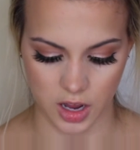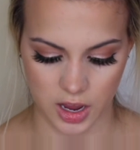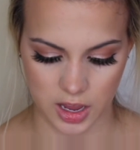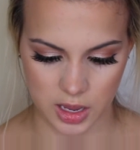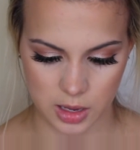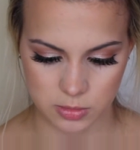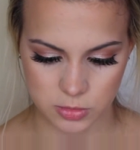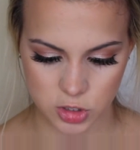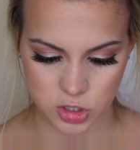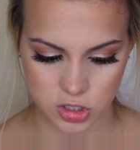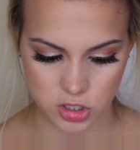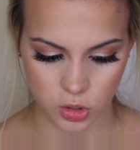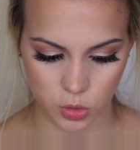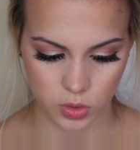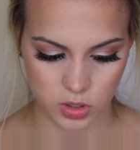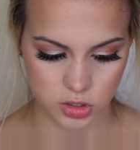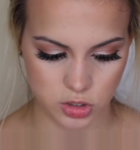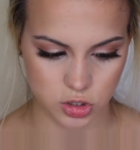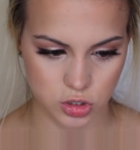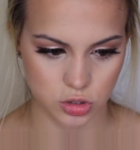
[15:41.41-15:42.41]
I am just
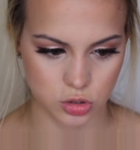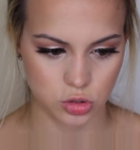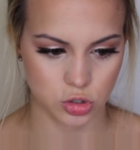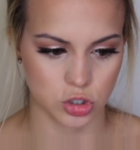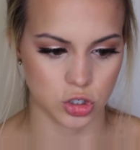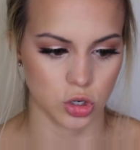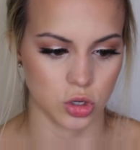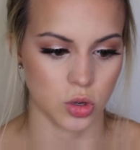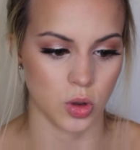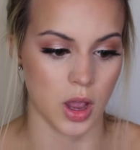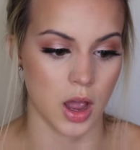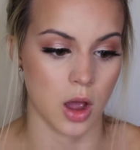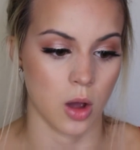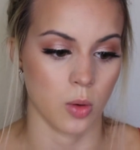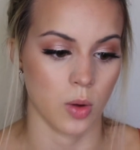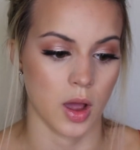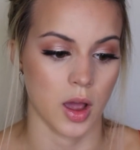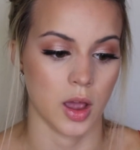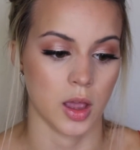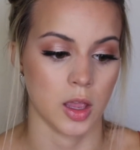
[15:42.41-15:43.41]
going to show you
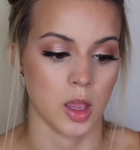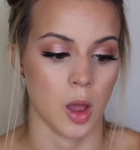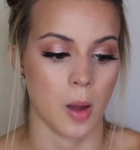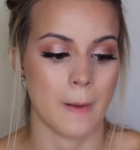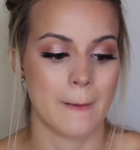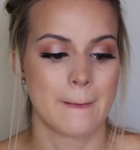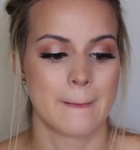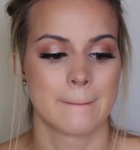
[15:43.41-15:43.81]
how I